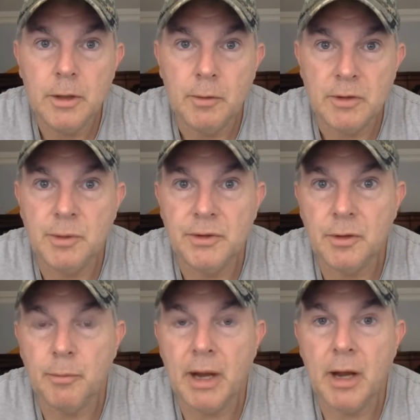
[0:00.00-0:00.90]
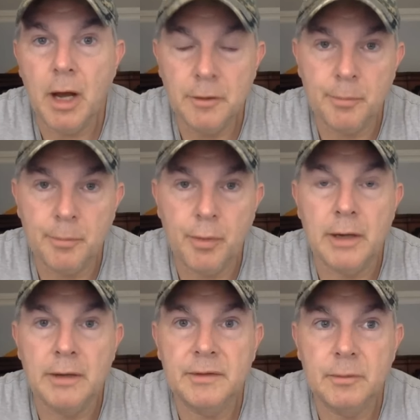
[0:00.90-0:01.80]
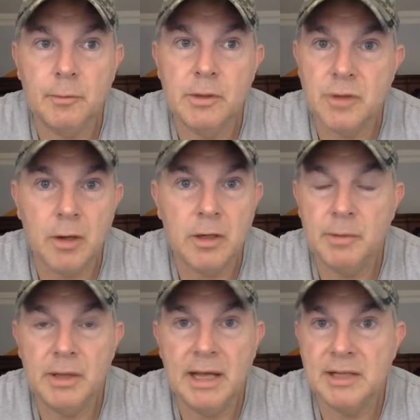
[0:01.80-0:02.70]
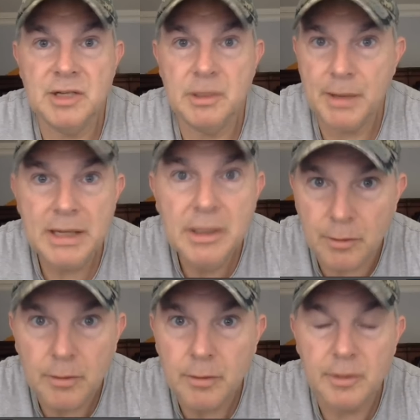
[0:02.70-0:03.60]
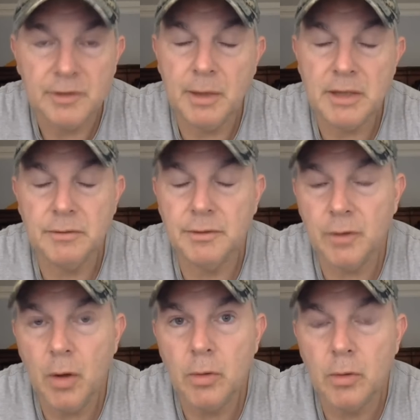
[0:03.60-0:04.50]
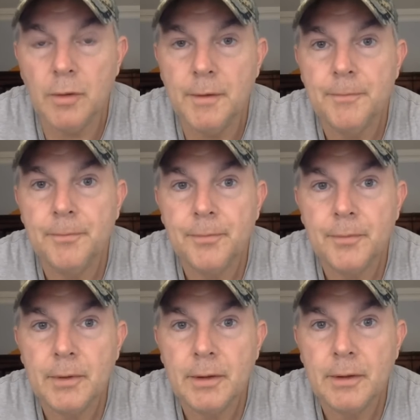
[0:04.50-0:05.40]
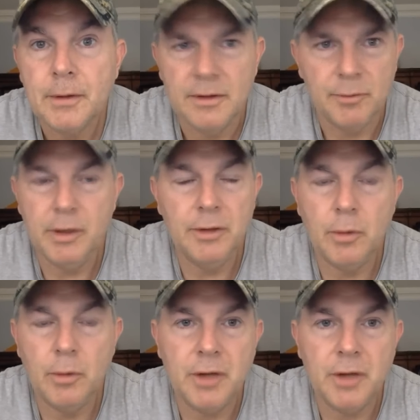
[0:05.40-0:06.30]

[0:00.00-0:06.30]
which means you can buy other products which aren't going to be that cheap either, especially if it's local. It's weird no one's